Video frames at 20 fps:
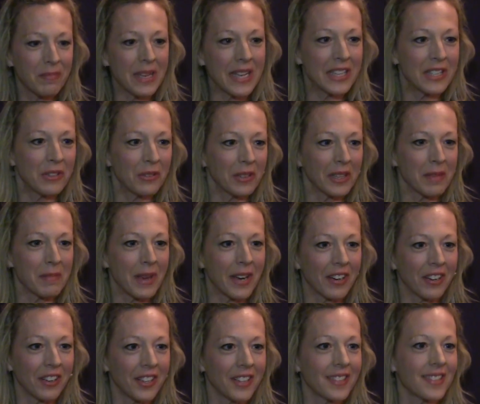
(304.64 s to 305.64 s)
being newly
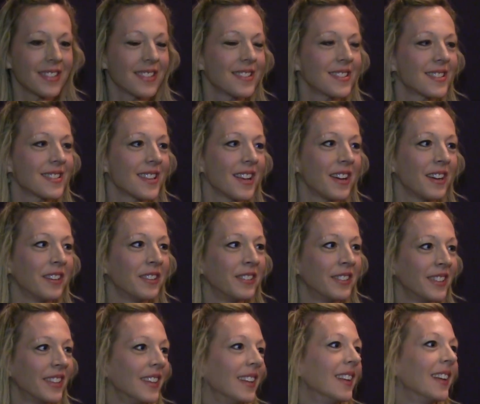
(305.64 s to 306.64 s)
married. So,